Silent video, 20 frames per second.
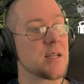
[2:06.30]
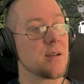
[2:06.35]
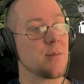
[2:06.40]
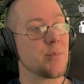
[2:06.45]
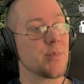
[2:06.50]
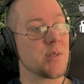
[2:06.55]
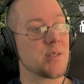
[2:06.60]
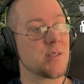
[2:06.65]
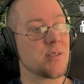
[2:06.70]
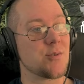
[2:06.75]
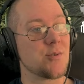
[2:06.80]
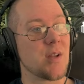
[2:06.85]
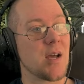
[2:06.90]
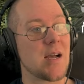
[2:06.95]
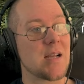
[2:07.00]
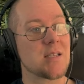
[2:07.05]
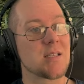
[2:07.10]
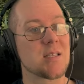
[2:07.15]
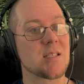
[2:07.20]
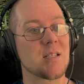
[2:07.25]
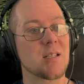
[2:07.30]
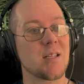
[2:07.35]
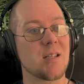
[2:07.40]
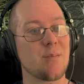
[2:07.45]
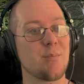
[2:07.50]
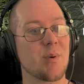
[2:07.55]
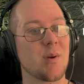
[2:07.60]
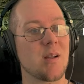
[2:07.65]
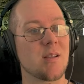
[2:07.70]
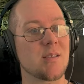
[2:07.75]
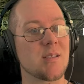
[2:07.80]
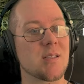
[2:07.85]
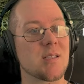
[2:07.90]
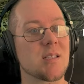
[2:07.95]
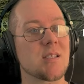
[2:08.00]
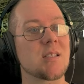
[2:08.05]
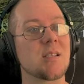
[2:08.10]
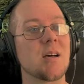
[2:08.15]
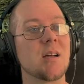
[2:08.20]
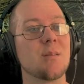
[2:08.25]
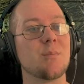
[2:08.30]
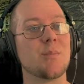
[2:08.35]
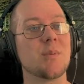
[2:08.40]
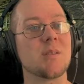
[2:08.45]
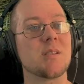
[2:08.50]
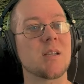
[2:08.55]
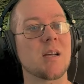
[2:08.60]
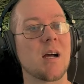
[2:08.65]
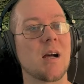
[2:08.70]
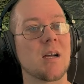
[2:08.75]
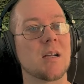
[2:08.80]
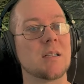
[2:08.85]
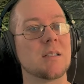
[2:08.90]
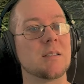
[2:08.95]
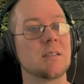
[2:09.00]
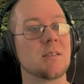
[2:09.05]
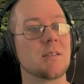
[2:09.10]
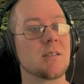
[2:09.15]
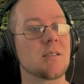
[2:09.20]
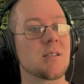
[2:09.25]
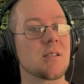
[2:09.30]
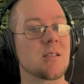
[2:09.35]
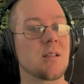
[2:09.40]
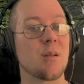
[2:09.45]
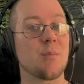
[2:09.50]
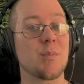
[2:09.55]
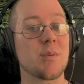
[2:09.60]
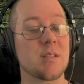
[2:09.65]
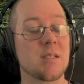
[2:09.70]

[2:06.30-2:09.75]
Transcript: tip is do not sleep on the stun baton. Stun